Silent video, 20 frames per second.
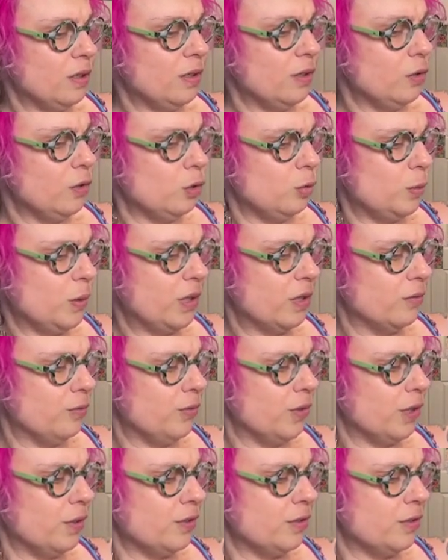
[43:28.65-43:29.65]
You be the
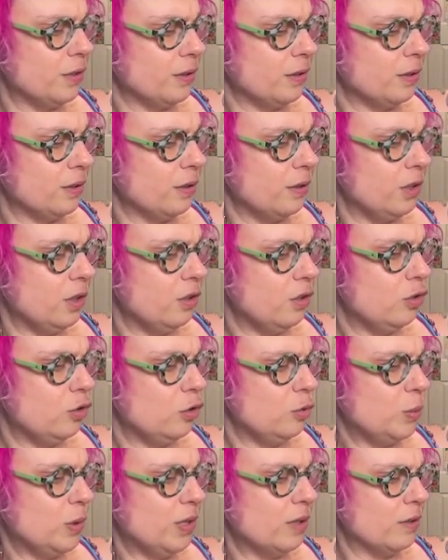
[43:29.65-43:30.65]
vixen.
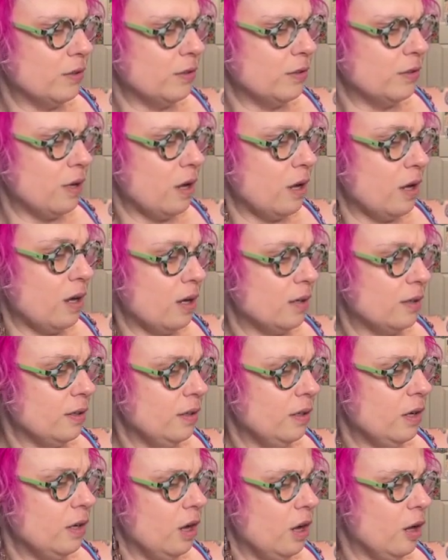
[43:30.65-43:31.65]
You be the sod.
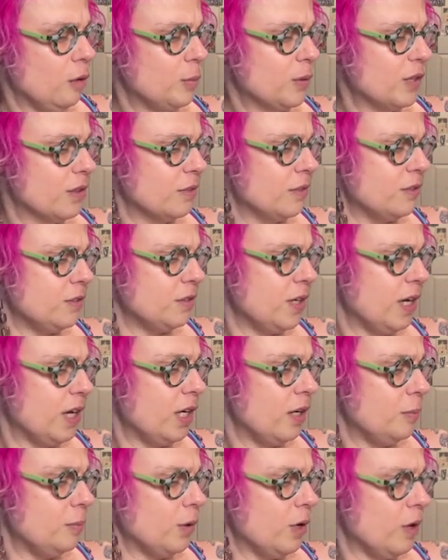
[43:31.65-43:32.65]
I'll be the
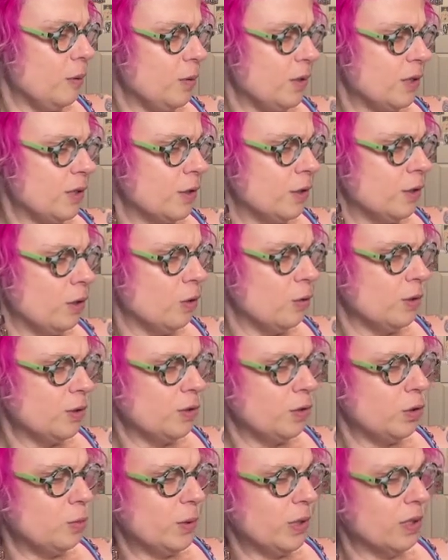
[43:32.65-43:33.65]
scape. I'll be the goat.
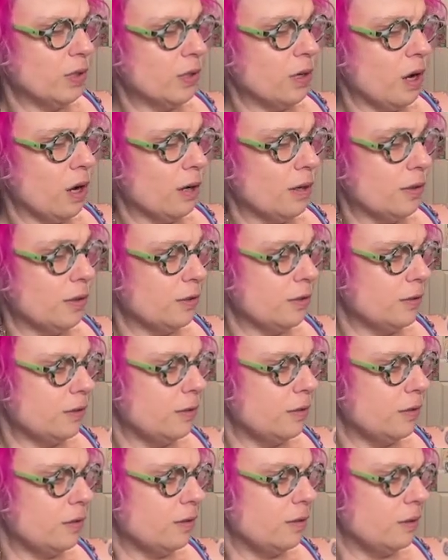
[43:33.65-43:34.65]
You be the
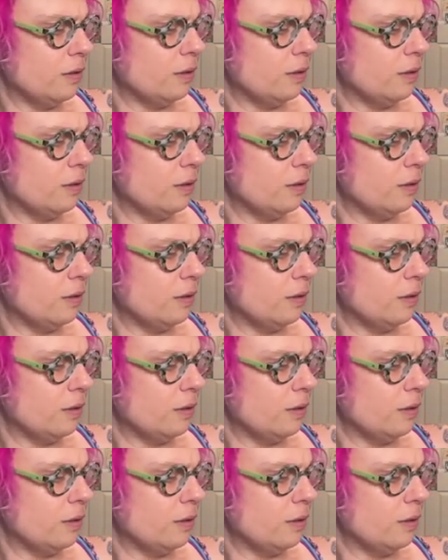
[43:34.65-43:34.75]
goddess.